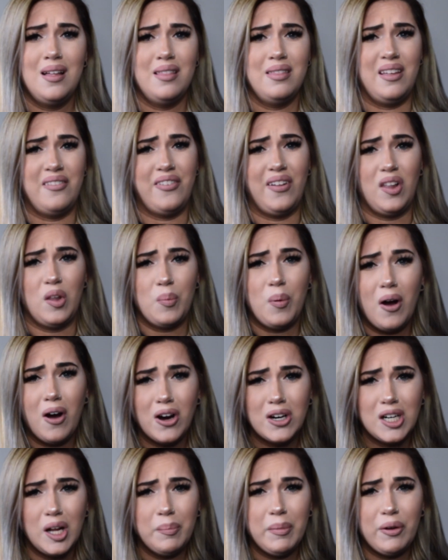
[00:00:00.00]
They fell
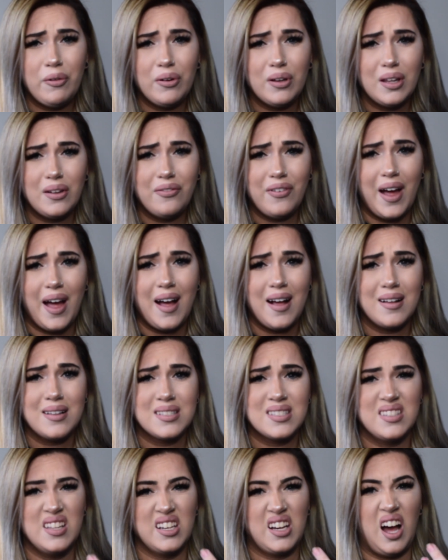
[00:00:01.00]
apart on me really
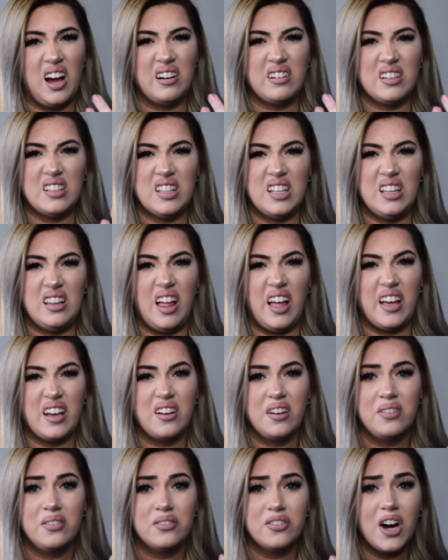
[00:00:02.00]
fast. They got really like
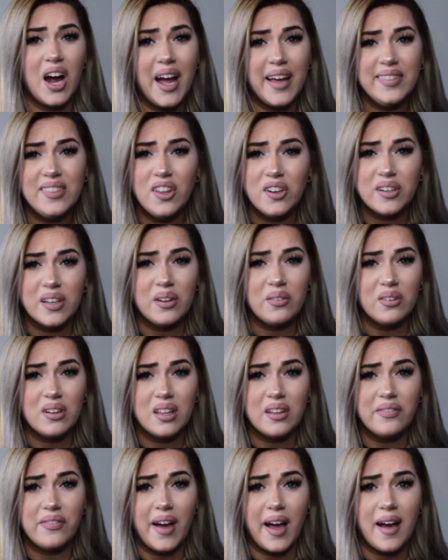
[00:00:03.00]
fried looking
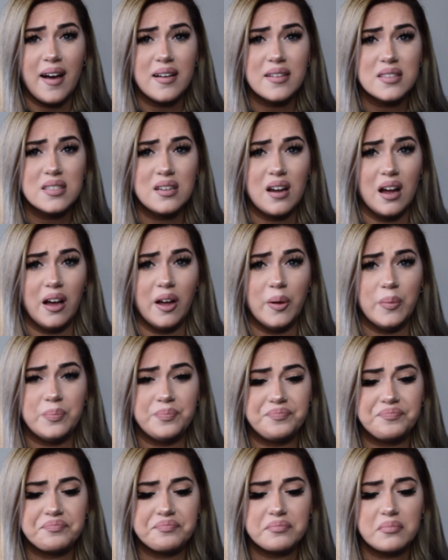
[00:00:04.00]
really fast.
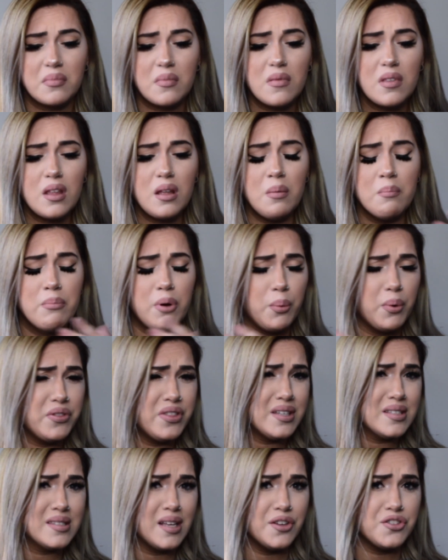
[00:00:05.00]
But with
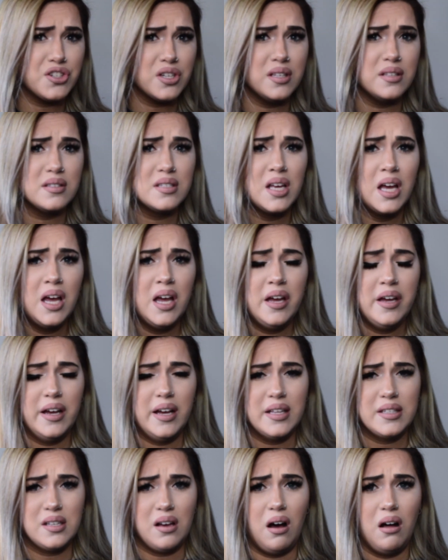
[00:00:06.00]
extensions,
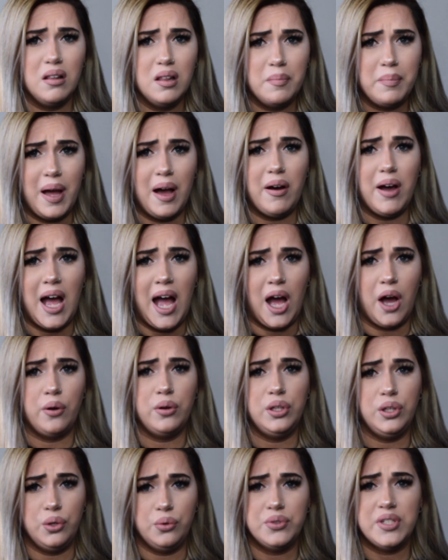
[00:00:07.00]
it's all about
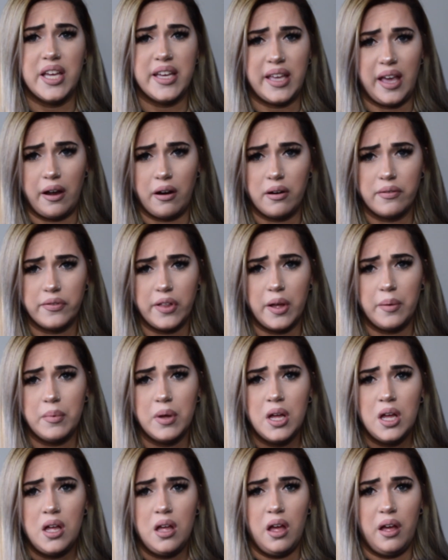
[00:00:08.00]
how you take care of them.
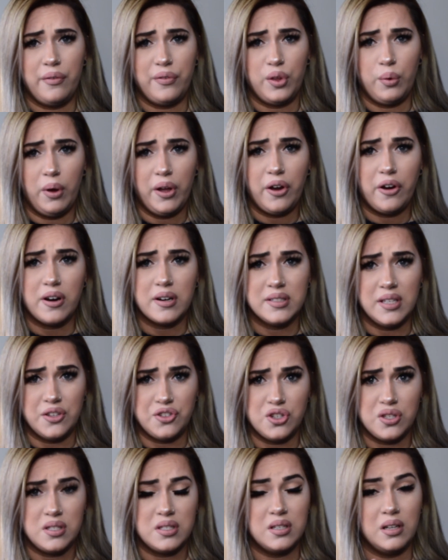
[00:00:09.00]
If you want your
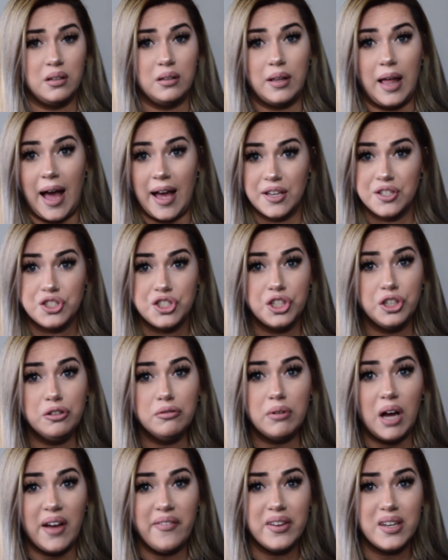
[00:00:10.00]
extensions to last
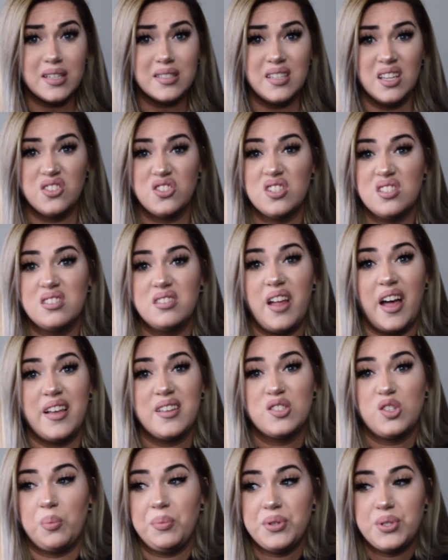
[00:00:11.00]
you, I've had extensions
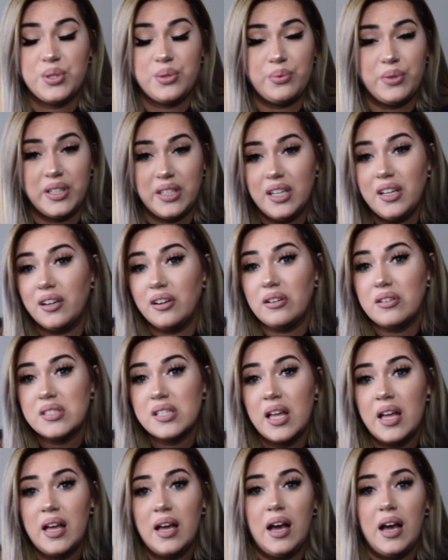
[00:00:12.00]
last almost 3 years.